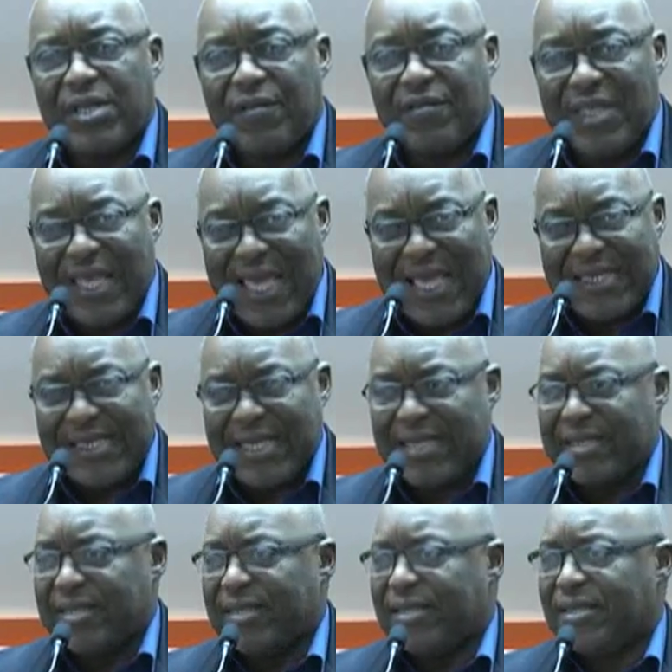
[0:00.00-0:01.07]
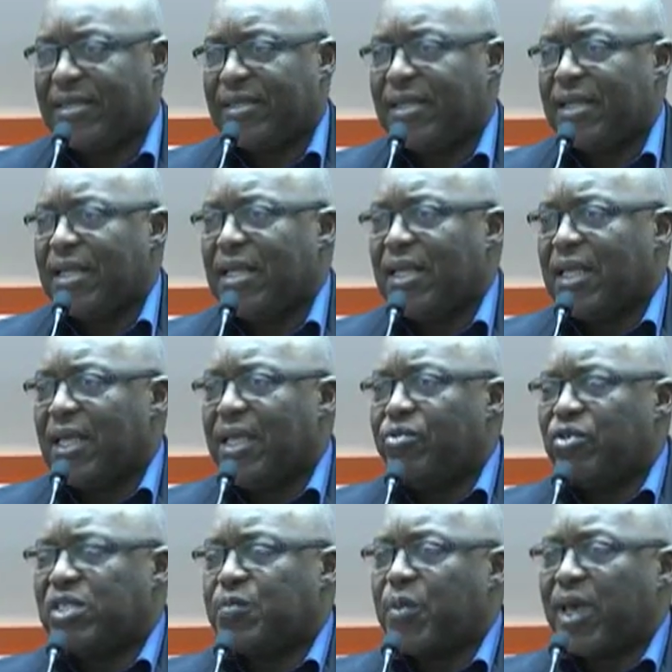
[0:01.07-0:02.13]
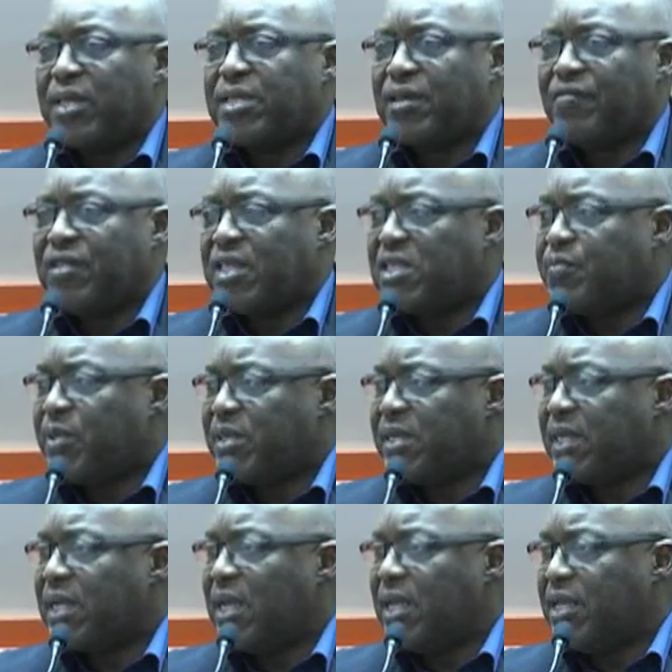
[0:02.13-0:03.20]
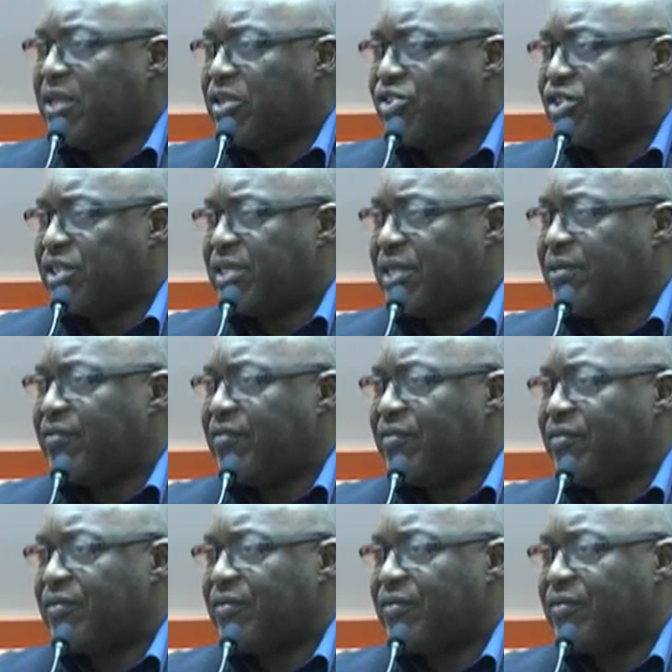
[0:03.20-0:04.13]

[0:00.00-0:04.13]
of the essence in respect of this particular initiative.